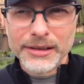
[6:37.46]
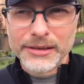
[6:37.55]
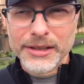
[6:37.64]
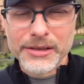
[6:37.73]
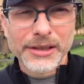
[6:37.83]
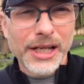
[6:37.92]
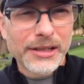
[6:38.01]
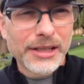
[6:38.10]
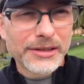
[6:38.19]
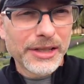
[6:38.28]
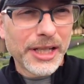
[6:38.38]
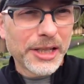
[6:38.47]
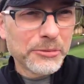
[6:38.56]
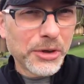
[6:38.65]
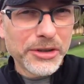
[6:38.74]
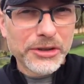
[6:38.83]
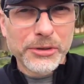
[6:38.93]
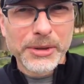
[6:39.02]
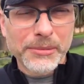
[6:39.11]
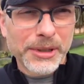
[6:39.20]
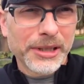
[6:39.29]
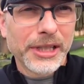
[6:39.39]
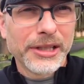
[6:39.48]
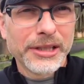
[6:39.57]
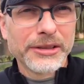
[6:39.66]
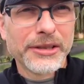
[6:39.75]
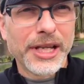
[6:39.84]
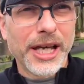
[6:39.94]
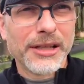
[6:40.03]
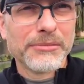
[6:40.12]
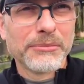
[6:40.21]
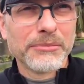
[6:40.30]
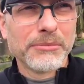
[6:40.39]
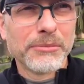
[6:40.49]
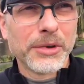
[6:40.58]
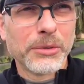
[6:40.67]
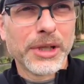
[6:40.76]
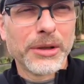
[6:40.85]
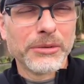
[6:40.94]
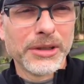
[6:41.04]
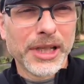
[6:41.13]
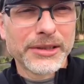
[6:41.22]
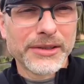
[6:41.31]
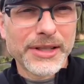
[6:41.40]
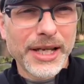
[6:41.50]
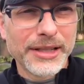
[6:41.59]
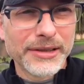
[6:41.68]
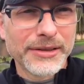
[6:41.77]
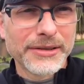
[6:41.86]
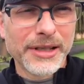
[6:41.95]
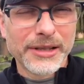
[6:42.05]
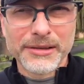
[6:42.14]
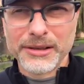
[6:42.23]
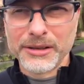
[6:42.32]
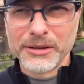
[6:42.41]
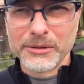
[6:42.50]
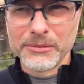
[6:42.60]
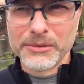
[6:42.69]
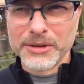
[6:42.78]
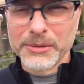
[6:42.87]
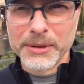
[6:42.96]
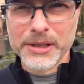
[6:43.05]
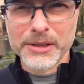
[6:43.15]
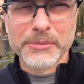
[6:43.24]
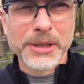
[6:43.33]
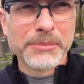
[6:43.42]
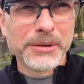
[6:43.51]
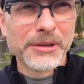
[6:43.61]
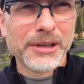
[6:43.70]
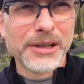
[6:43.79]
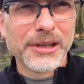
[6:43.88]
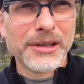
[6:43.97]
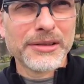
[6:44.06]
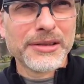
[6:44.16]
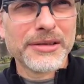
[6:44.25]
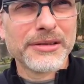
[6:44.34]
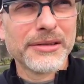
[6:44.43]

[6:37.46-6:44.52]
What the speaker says: there's a lot of things that I can point to, but I'm not going to get into that. But what I would like to say is that just because people aren't